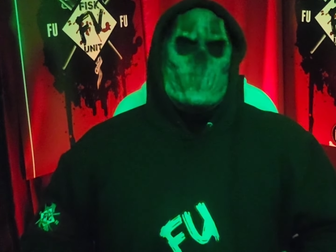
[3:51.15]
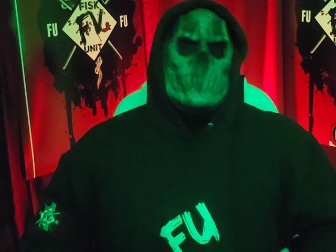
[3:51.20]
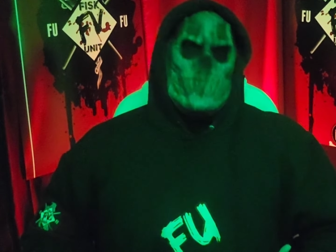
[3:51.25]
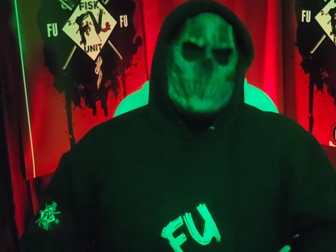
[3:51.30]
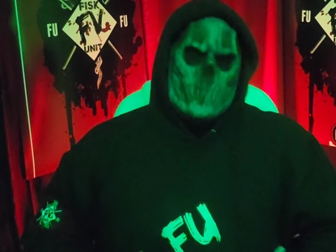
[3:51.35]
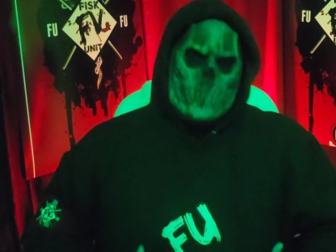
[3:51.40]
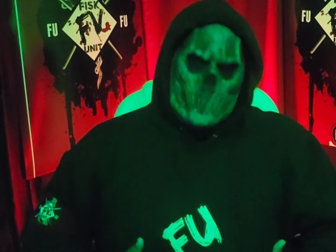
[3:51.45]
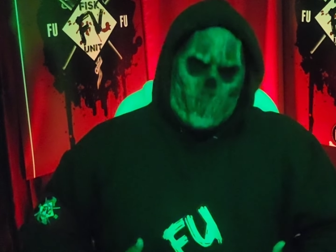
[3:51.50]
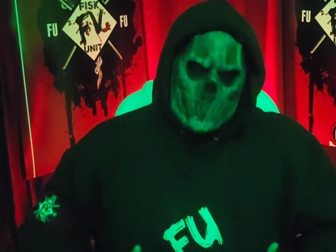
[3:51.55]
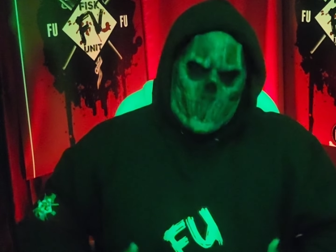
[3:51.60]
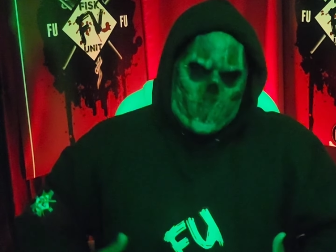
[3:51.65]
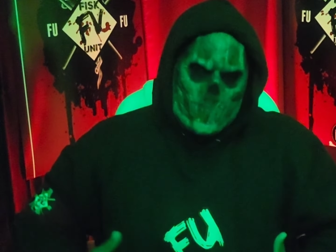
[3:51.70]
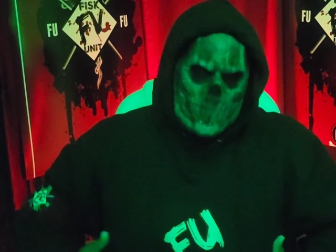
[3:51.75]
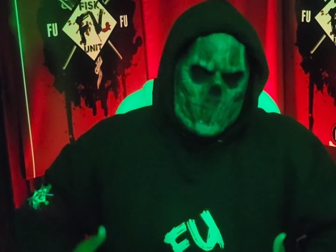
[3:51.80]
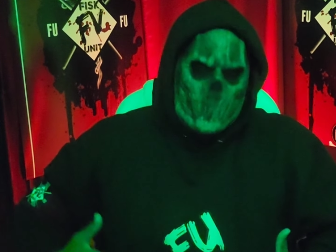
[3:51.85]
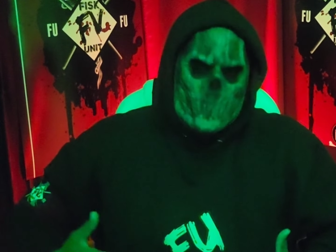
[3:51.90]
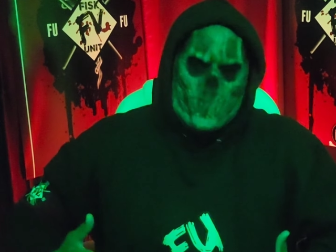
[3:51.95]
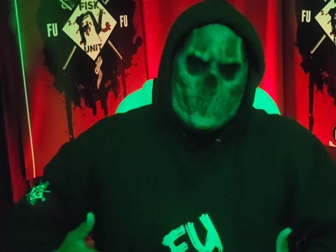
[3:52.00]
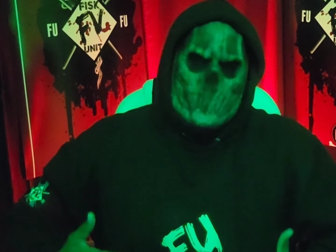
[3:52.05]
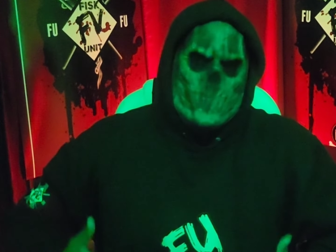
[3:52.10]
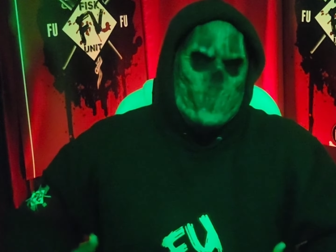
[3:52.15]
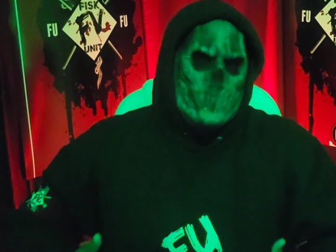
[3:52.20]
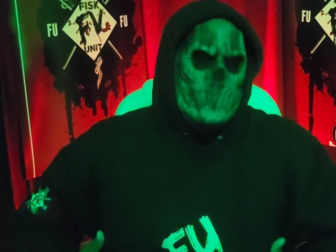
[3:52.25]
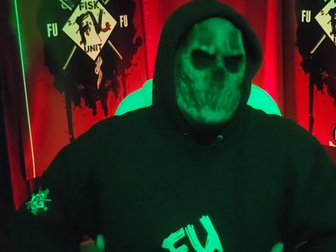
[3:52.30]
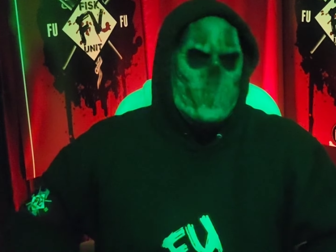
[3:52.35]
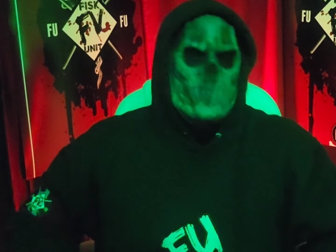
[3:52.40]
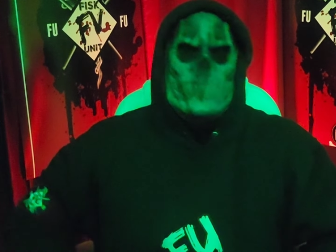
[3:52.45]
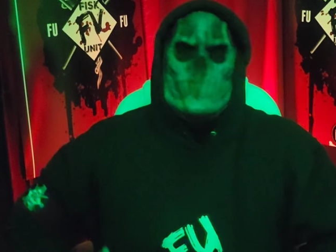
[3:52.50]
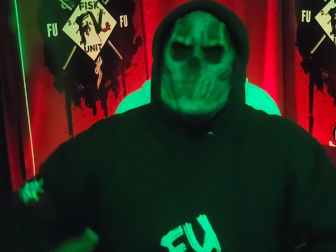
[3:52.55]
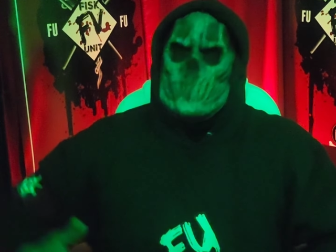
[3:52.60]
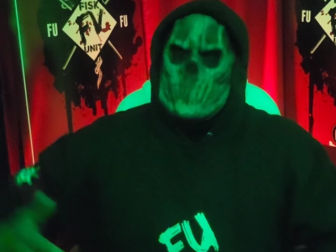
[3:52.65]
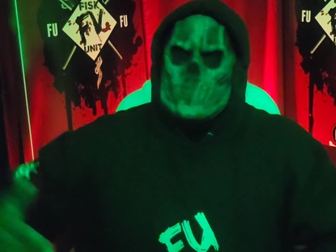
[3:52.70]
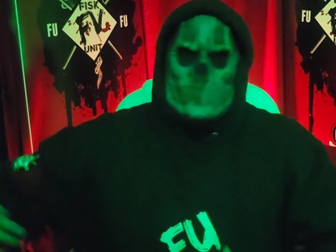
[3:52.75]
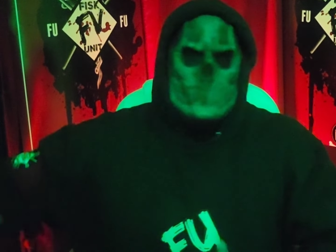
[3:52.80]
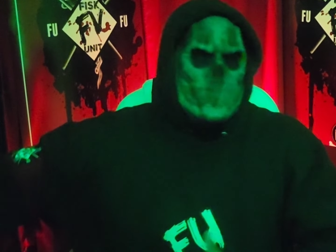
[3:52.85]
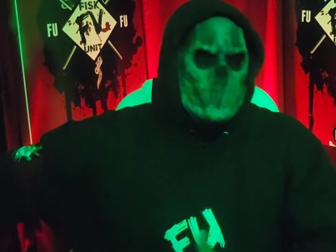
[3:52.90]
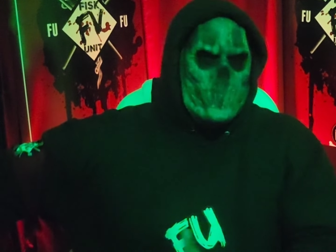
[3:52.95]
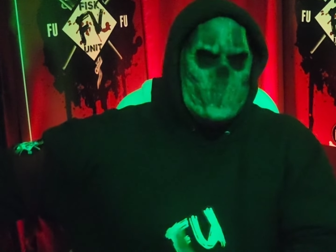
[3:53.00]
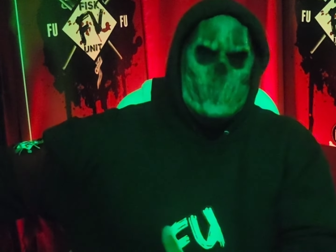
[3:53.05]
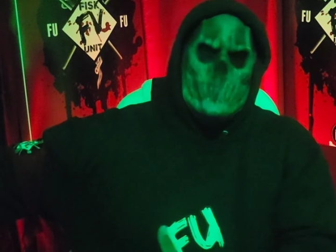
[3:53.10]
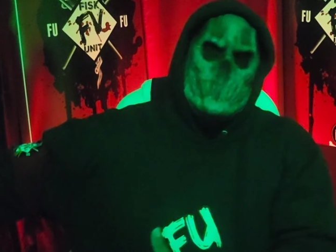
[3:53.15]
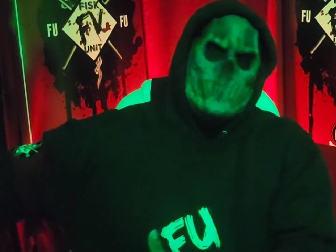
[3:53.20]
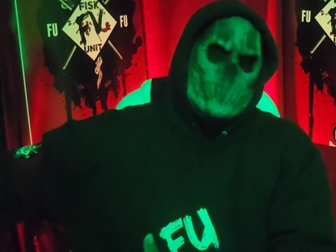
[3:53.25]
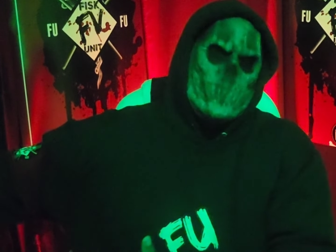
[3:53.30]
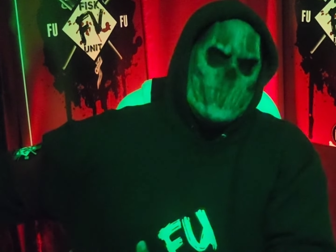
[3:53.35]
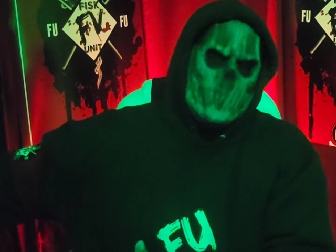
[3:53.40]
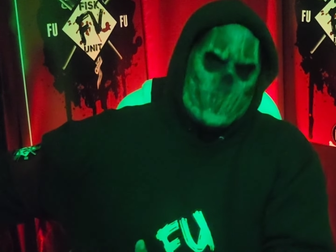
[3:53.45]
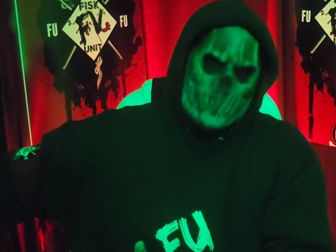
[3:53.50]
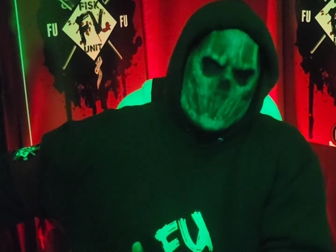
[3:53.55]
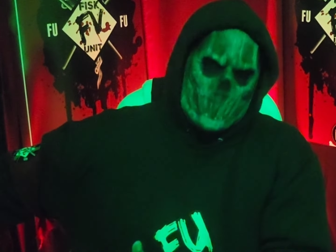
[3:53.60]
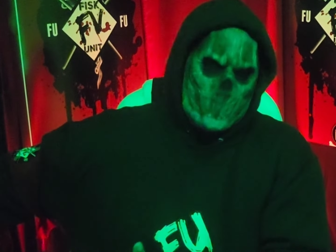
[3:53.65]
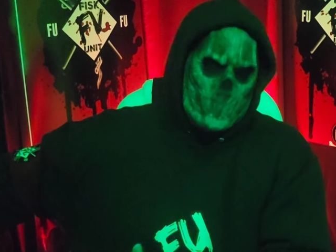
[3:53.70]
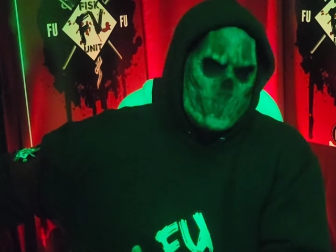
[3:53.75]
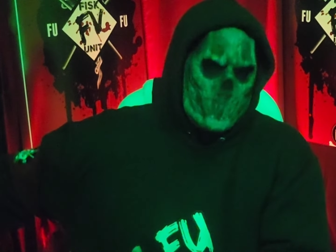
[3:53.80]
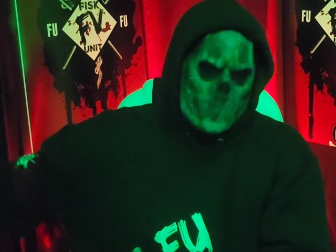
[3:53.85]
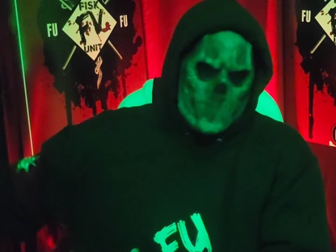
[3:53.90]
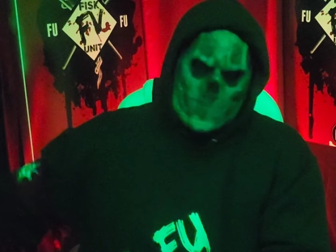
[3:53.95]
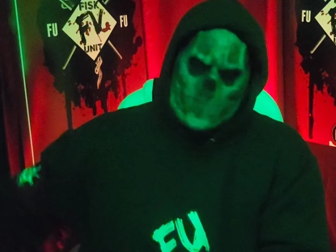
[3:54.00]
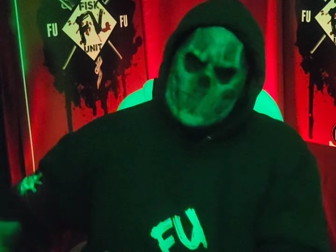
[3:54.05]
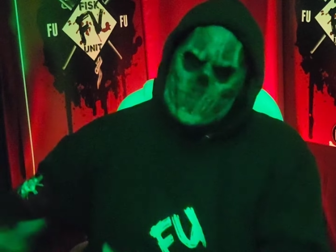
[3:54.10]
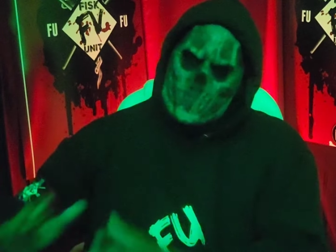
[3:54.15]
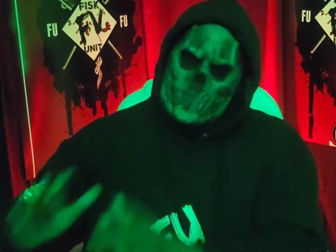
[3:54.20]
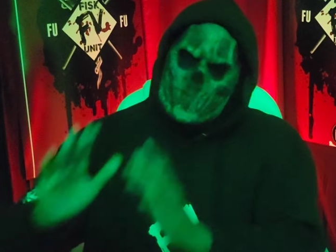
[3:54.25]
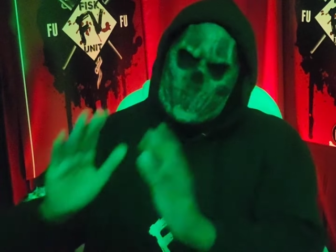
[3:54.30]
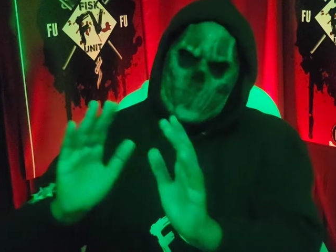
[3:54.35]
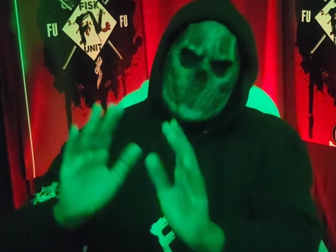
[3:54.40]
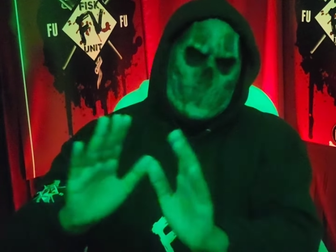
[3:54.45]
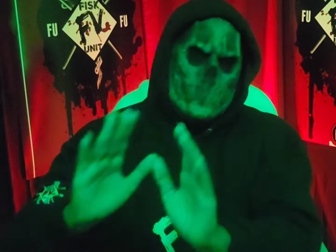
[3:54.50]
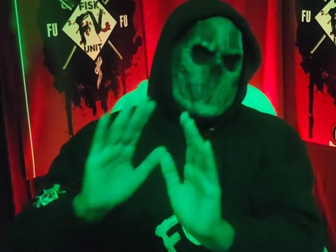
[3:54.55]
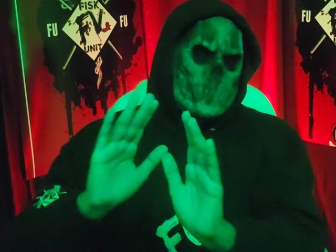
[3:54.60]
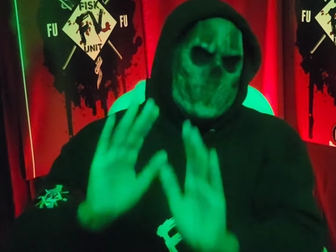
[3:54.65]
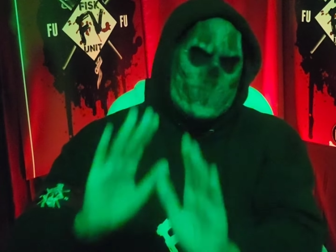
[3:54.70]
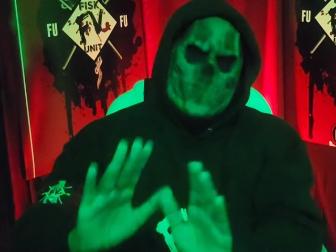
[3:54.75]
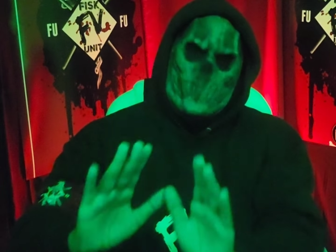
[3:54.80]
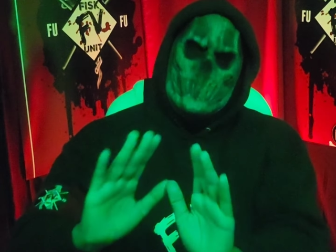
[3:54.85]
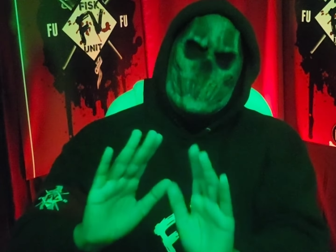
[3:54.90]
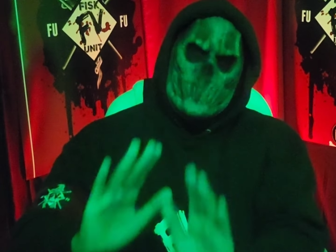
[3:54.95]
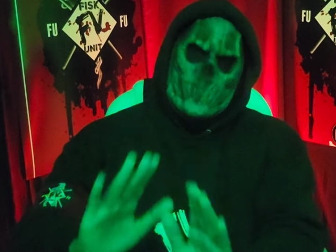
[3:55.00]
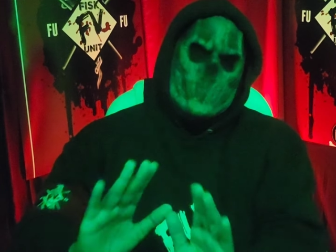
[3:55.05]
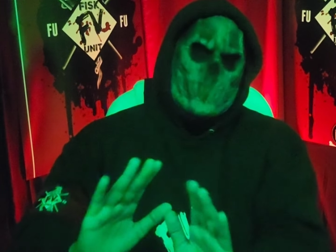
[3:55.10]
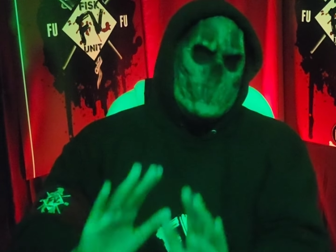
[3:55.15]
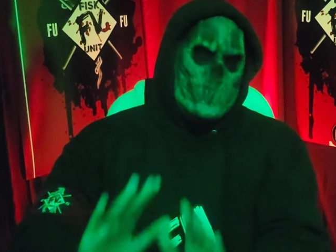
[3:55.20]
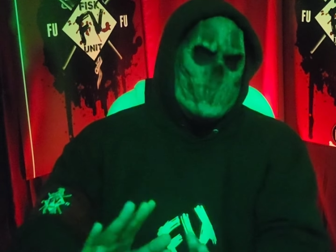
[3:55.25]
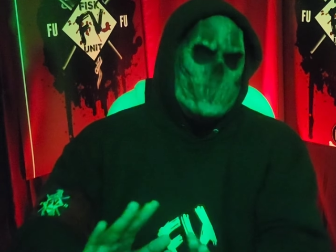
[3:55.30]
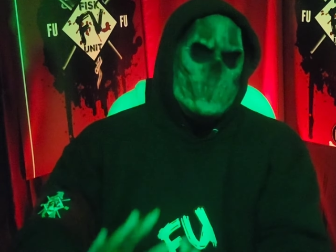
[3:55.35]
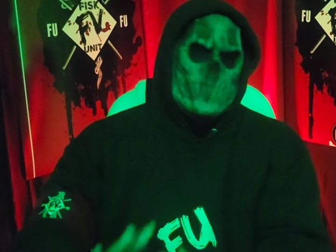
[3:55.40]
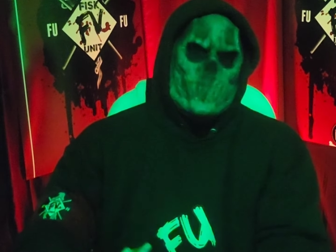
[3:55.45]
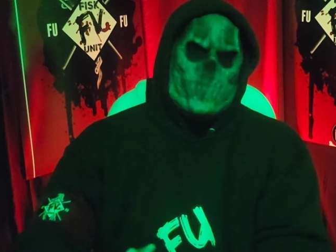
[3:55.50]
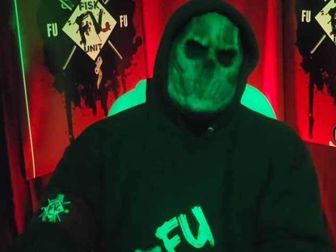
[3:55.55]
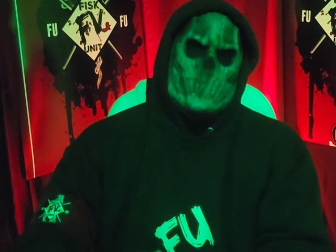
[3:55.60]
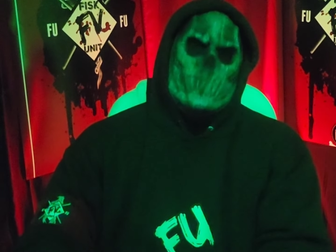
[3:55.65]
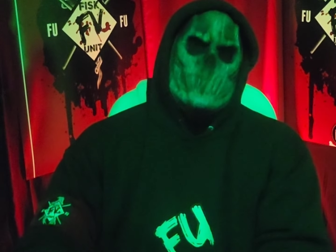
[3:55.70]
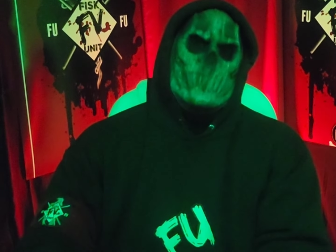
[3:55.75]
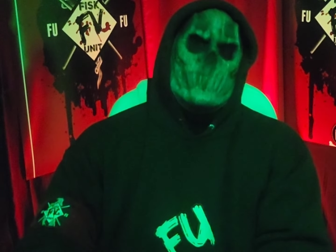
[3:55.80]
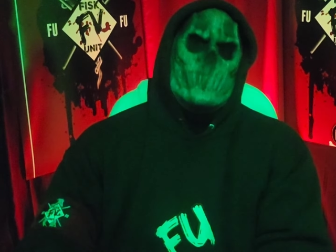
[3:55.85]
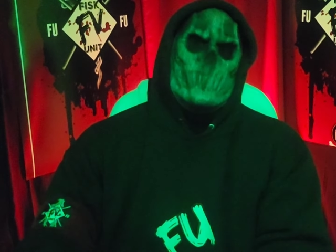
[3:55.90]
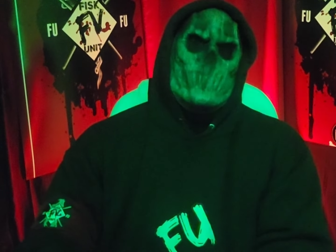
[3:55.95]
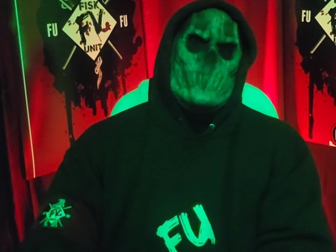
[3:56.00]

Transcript: Y'all know y'all my bad bitch that I creep in hotels with. You know I love Who Dat Nation.